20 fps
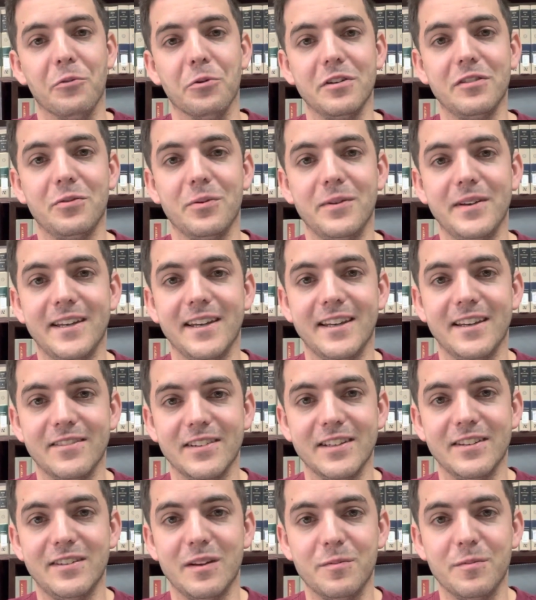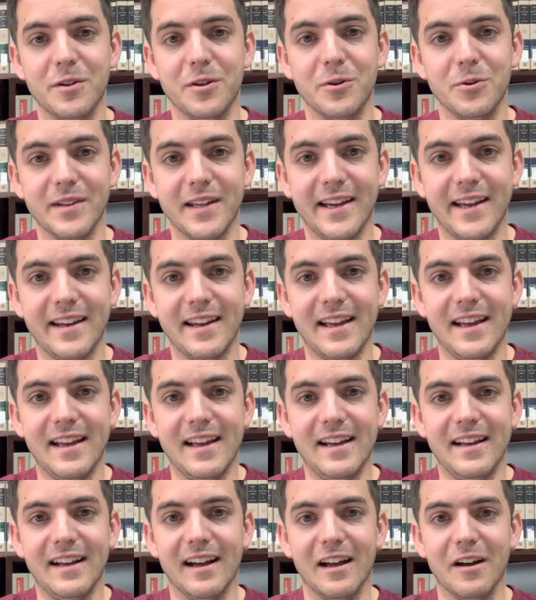once we can convince him to do that
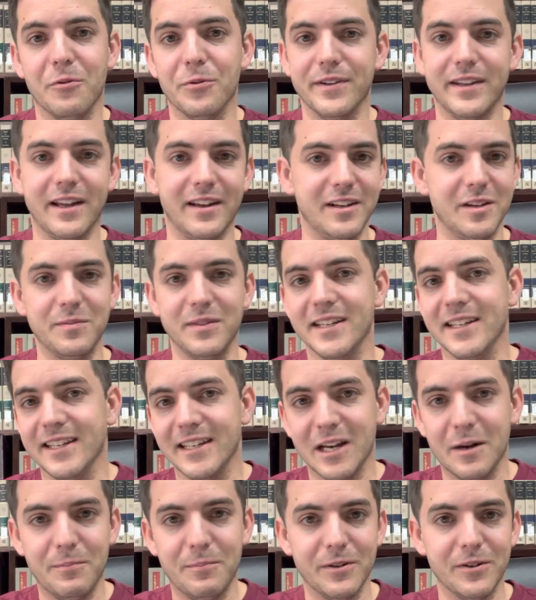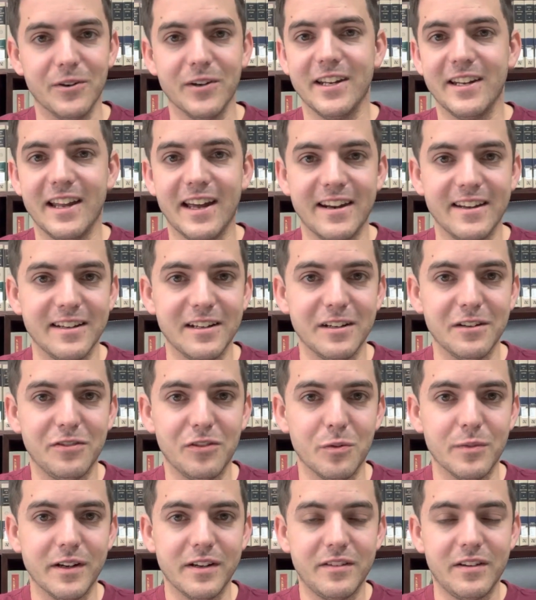uh, without him getting up and running out of there
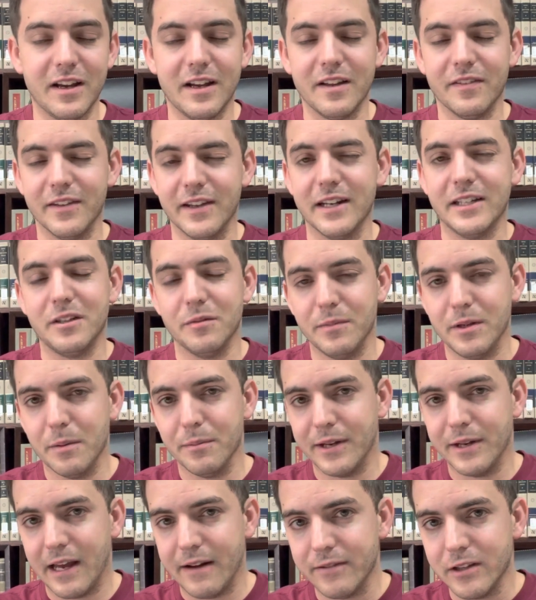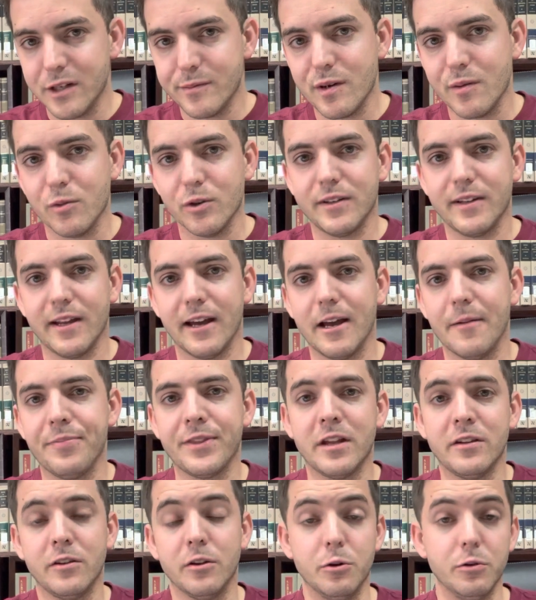so much, then I should be able to have a little bit more time
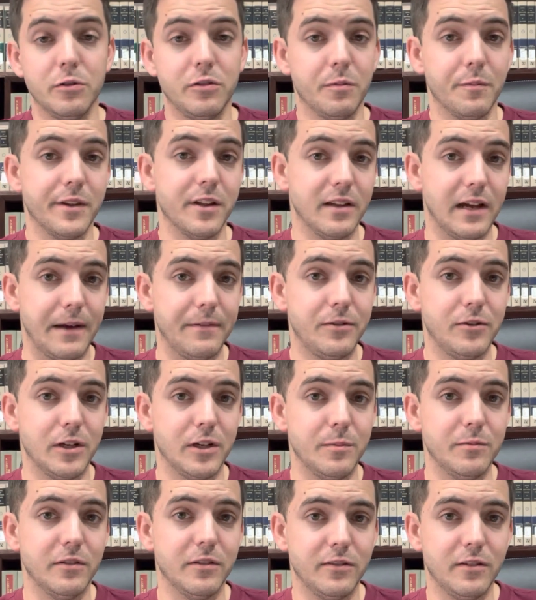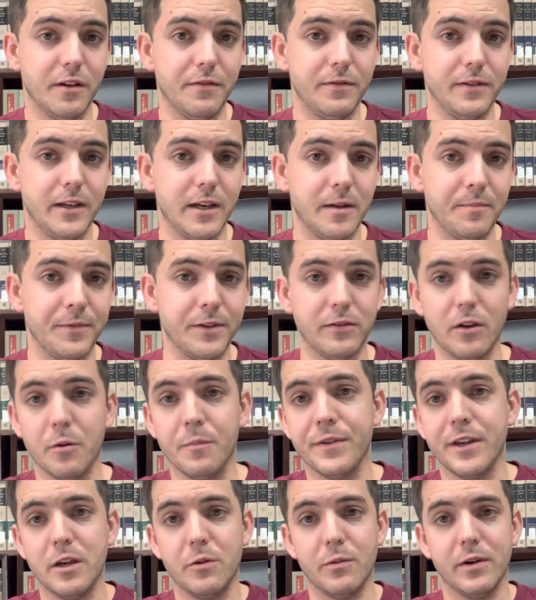to do some of the live streams and stuff again.
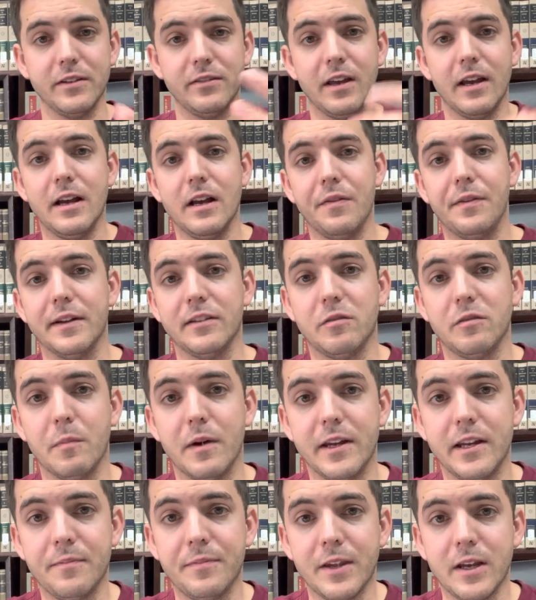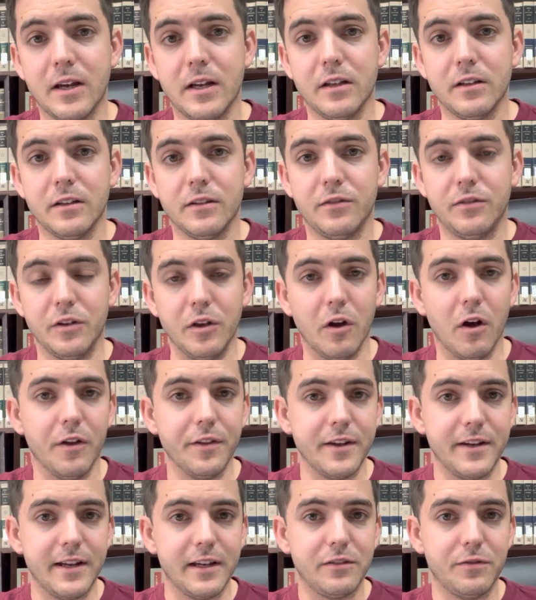So anyways, that's about it. See y'all in
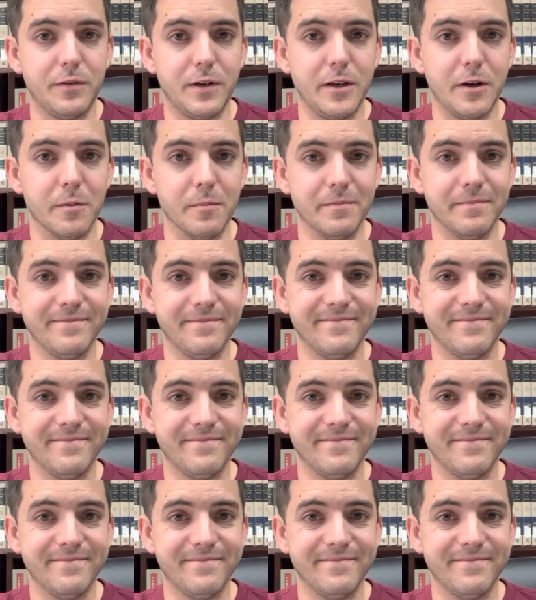the next video.